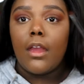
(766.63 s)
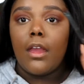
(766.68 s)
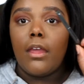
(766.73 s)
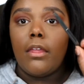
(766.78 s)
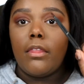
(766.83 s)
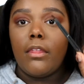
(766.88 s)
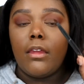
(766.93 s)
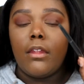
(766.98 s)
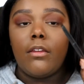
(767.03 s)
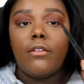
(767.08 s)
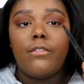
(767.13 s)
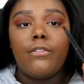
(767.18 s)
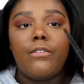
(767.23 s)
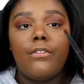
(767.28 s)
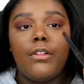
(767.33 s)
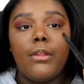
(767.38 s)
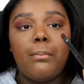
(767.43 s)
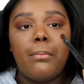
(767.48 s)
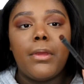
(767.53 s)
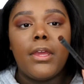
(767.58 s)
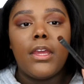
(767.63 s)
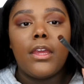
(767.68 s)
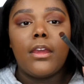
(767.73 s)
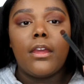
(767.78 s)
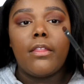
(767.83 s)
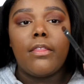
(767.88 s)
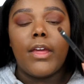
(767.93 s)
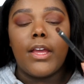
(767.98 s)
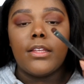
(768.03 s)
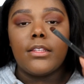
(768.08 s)
And then
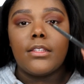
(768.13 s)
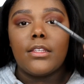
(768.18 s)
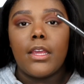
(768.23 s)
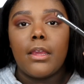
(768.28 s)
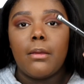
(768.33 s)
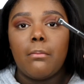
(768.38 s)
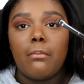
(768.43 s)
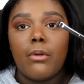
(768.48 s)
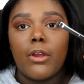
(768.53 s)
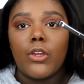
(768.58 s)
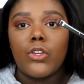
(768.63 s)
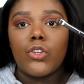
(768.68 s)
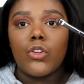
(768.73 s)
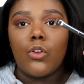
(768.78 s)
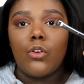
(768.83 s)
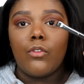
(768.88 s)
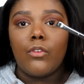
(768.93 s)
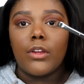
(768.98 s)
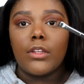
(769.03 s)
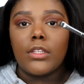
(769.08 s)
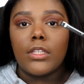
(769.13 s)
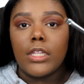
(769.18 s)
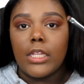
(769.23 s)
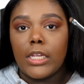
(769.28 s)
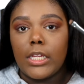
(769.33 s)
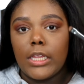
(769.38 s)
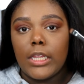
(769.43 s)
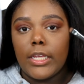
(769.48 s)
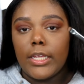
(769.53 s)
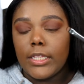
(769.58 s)
flipping that same brush over to
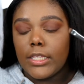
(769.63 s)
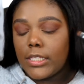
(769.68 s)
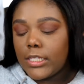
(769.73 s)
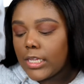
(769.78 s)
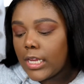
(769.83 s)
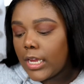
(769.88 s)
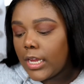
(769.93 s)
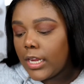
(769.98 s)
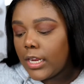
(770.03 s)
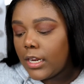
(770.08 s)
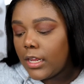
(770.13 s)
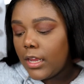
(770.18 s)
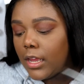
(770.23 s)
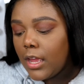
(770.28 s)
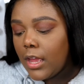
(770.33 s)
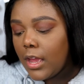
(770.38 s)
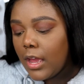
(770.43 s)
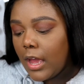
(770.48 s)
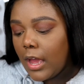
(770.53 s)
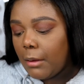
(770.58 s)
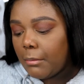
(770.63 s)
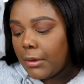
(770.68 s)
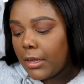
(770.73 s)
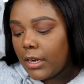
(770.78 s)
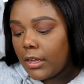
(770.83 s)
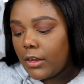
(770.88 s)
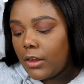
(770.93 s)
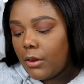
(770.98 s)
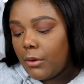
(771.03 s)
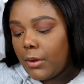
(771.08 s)
the clean side, I'm
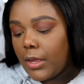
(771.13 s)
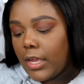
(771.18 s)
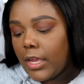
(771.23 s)
going to go